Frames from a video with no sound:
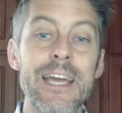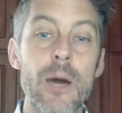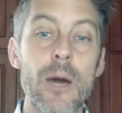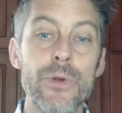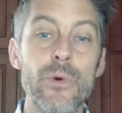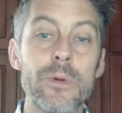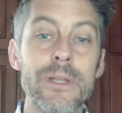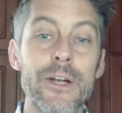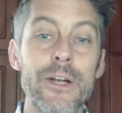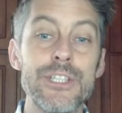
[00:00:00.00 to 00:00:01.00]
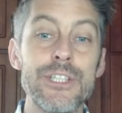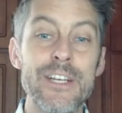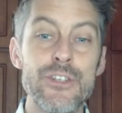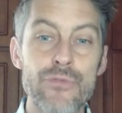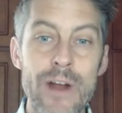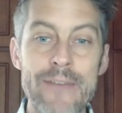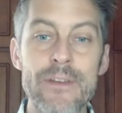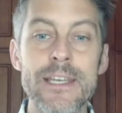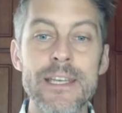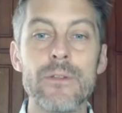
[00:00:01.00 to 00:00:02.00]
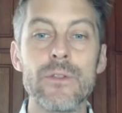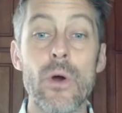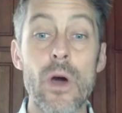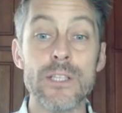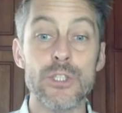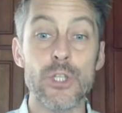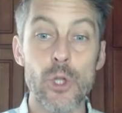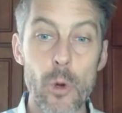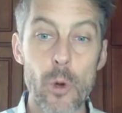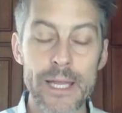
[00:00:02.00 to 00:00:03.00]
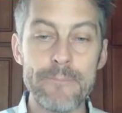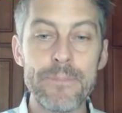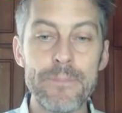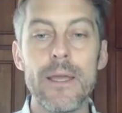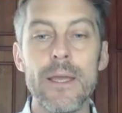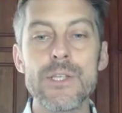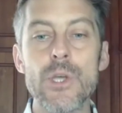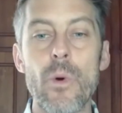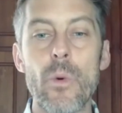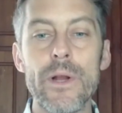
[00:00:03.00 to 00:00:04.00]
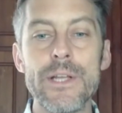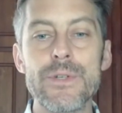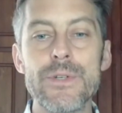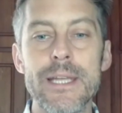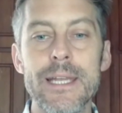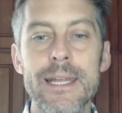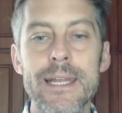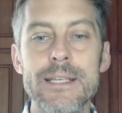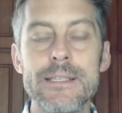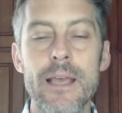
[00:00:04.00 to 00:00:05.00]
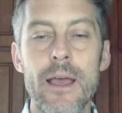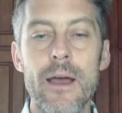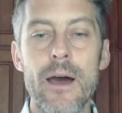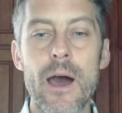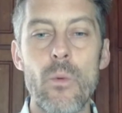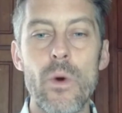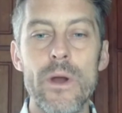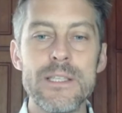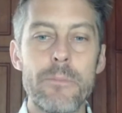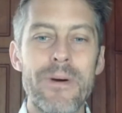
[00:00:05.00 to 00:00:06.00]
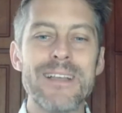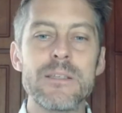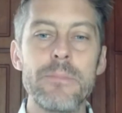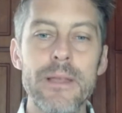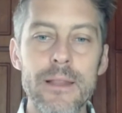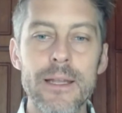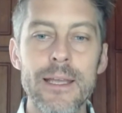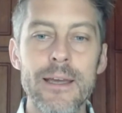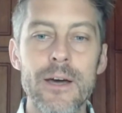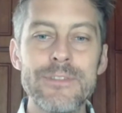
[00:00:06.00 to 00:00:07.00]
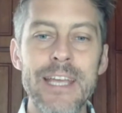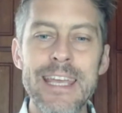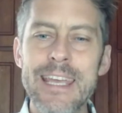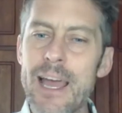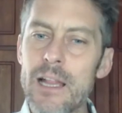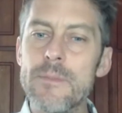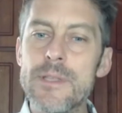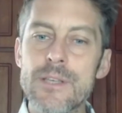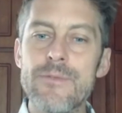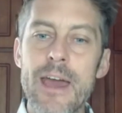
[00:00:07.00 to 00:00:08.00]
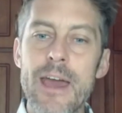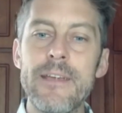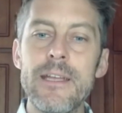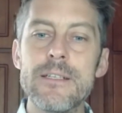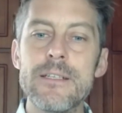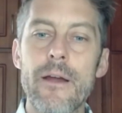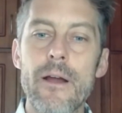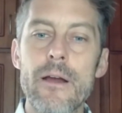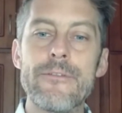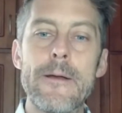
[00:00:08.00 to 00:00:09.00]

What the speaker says: up renewable energy and driving down the cost globally. So what we're interested in is what is the possibility of taking elements of that Feed-In Tariff